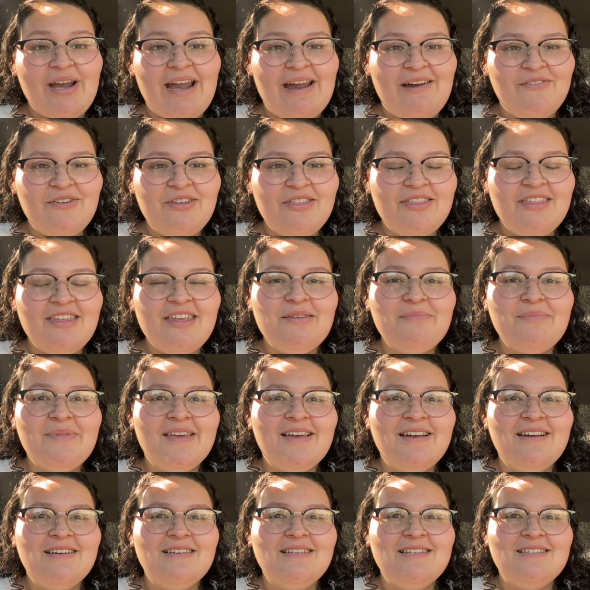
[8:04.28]
everything
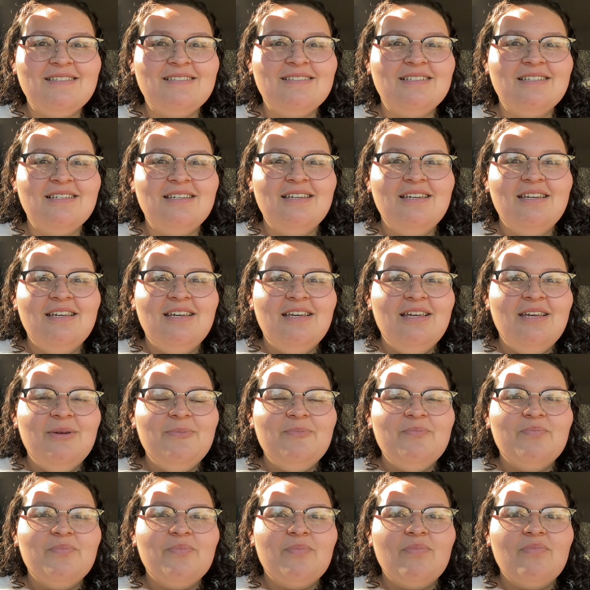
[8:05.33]
because
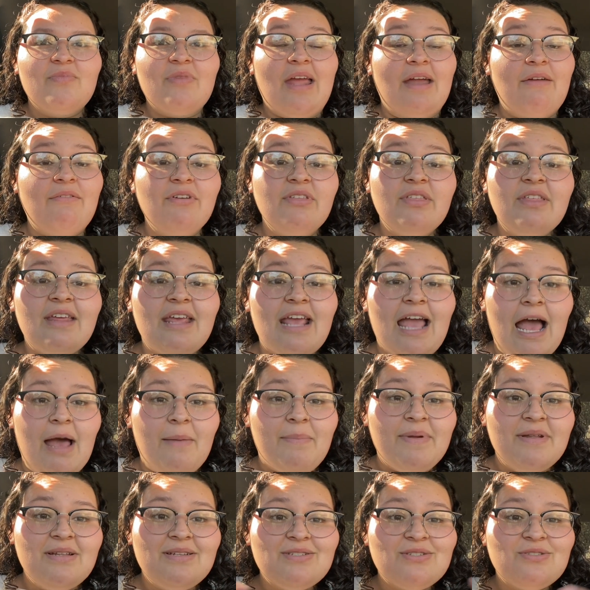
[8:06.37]
everything
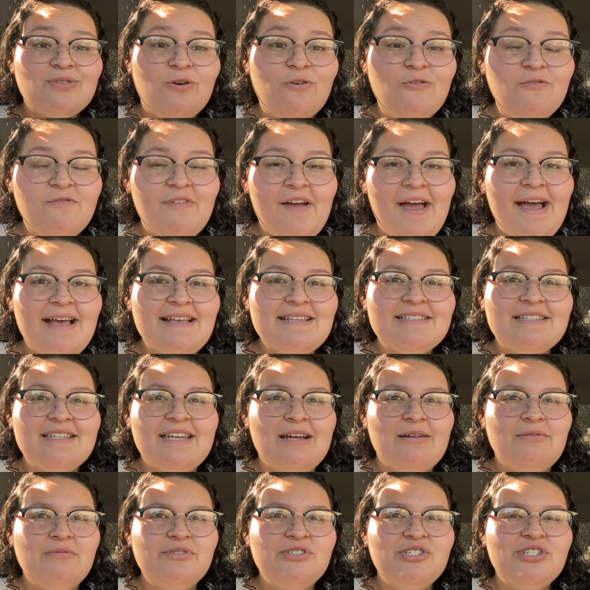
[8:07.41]
happened so fast and
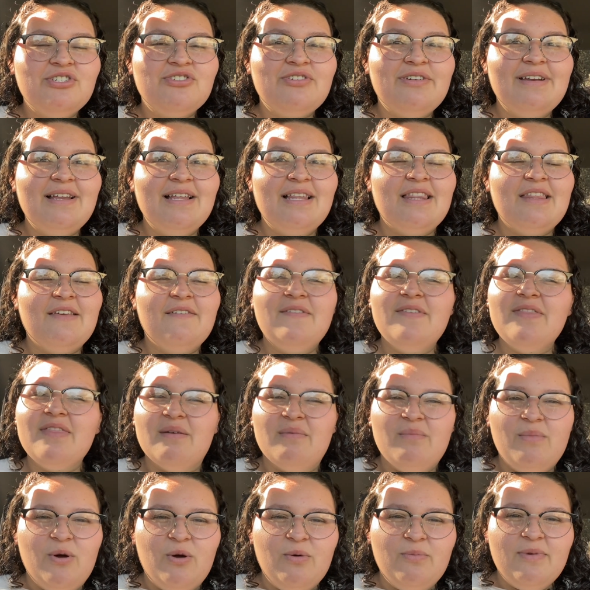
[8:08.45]
I was just trying to live in the
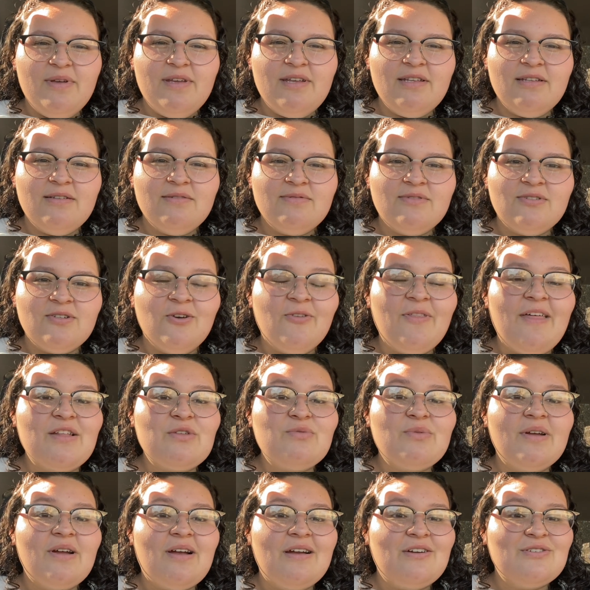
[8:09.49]
moment. So that's
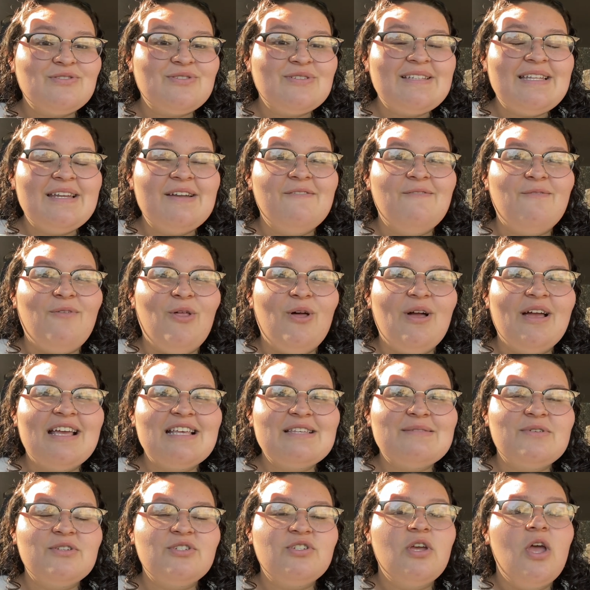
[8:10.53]
why I also didn't vlog as
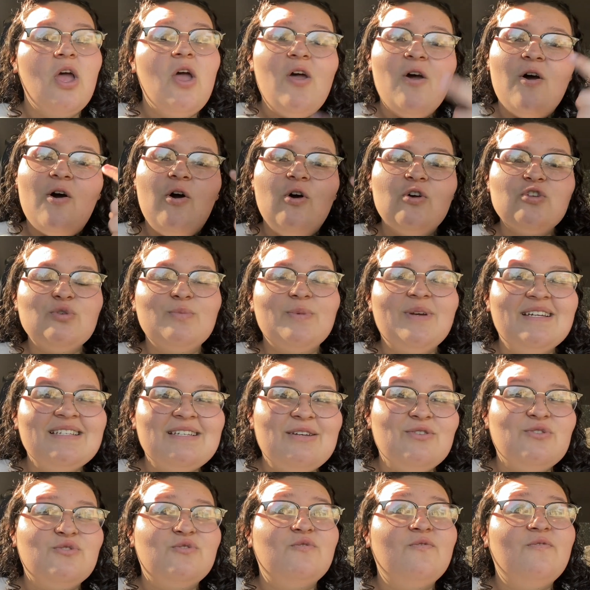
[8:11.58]
much. Also because I
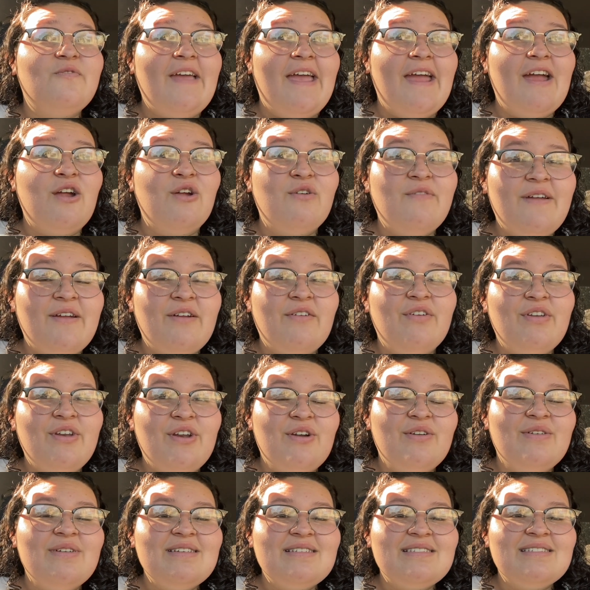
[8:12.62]
was very, very
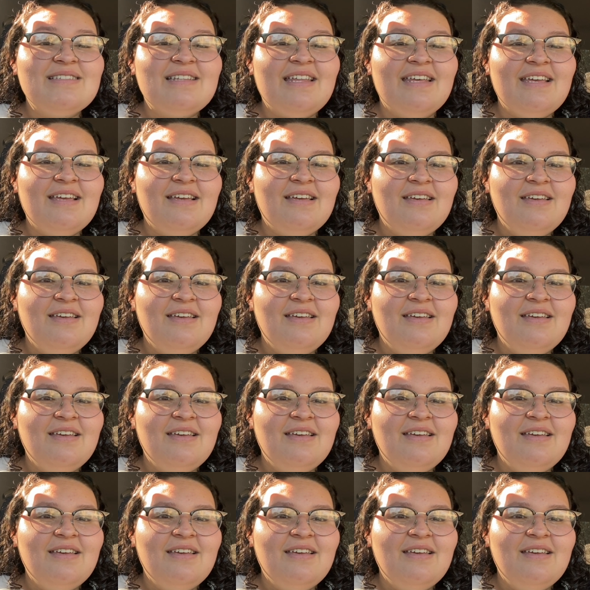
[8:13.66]
nervous. Like